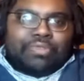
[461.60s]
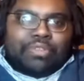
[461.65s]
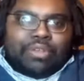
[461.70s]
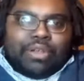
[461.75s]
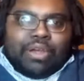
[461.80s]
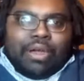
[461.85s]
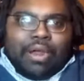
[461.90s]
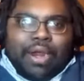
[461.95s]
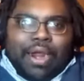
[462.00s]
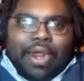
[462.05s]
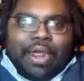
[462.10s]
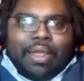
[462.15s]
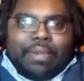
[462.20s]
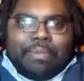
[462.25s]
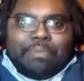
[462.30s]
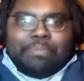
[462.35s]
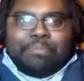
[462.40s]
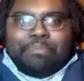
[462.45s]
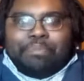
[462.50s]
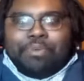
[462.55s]
All right.
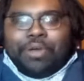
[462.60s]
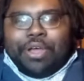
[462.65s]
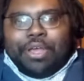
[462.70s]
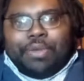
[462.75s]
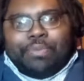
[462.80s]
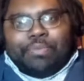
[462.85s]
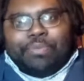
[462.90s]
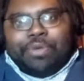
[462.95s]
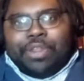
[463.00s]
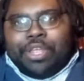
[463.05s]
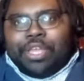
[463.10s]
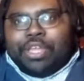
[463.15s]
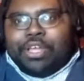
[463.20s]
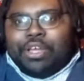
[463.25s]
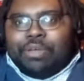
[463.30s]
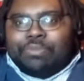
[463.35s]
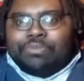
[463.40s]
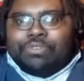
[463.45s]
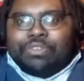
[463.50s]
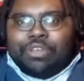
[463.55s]
But when it
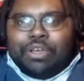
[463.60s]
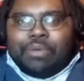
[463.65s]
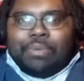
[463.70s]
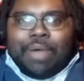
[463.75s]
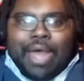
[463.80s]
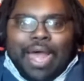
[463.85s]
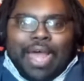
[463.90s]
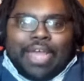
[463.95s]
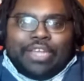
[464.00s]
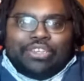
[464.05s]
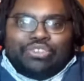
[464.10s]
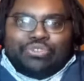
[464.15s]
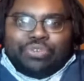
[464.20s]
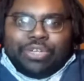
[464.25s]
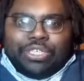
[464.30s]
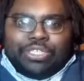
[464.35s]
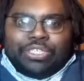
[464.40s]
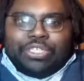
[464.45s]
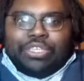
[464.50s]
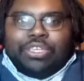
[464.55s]
comes up, I
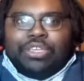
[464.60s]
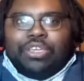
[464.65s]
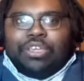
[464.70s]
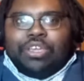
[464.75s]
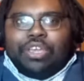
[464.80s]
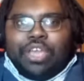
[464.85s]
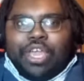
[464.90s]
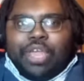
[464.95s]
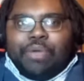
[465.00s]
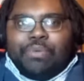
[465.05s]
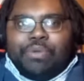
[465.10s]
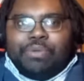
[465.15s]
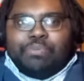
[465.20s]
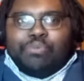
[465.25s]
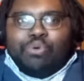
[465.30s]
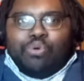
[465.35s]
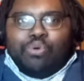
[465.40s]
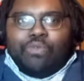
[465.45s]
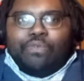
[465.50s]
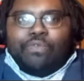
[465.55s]
address it and we
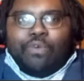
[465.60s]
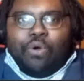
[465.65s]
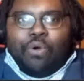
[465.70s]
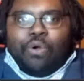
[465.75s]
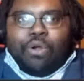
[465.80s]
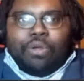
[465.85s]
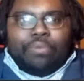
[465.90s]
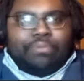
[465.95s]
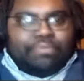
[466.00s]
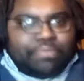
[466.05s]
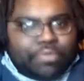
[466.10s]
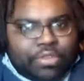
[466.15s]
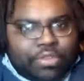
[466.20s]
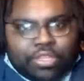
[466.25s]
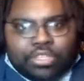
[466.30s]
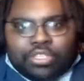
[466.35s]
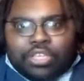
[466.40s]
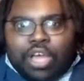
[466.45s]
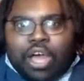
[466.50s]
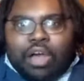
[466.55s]
move forward.
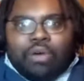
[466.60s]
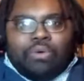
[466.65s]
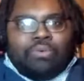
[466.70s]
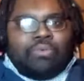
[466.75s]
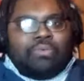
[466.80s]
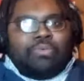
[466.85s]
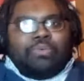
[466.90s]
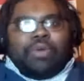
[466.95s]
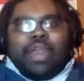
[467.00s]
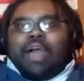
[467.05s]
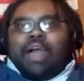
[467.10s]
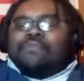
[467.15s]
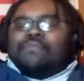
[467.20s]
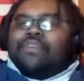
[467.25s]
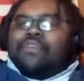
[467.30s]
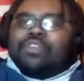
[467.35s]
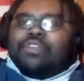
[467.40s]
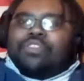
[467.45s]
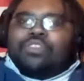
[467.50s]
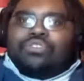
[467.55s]
So without
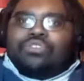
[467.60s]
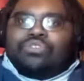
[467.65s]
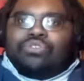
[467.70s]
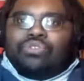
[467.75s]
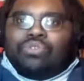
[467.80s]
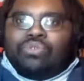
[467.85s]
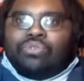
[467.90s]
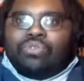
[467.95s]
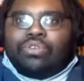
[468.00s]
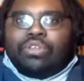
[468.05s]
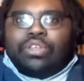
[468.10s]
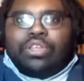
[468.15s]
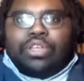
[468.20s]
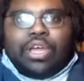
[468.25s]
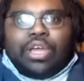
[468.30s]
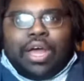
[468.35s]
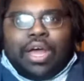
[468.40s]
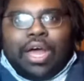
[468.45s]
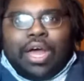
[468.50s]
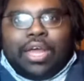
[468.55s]
further ado,
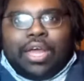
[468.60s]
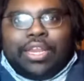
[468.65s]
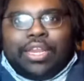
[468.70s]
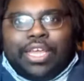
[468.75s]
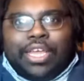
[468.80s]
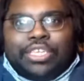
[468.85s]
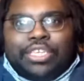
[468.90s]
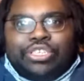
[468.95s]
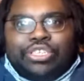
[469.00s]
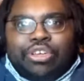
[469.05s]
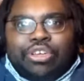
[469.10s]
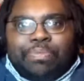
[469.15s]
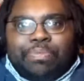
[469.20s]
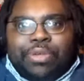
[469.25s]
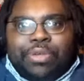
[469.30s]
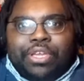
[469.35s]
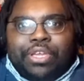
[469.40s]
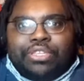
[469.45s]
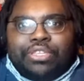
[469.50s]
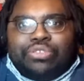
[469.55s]
let's jump
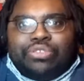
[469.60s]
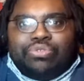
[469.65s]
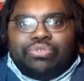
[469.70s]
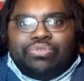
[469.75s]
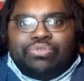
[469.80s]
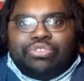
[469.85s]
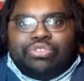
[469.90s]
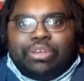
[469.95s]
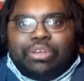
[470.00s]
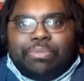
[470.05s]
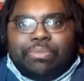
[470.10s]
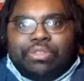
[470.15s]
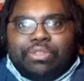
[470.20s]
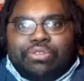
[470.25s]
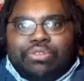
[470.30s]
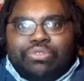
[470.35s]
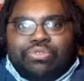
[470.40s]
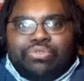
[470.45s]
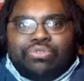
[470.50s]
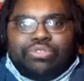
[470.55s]
into some of the
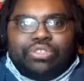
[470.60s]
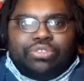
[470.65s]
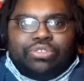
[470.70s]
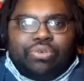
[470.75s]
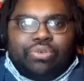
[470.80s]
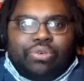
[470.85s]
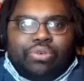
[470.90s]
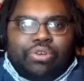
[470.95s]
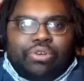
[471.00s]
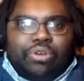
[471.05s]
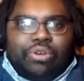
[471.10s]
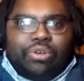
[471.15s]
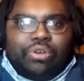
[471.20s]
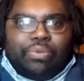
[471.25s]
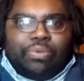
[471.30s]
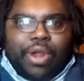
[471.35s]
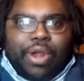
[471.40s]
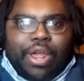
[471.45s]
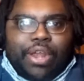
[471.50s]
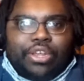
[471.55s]
news that's going on
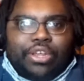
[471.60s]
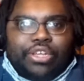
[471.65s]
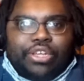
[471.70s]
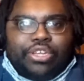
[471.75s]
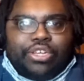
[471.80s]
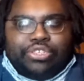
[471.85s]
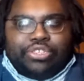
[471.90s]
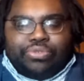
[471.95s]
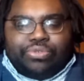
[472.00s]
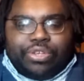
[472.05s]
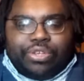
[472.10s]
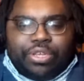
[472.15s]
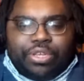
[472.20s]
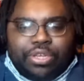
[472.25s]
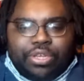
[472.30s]
around the country.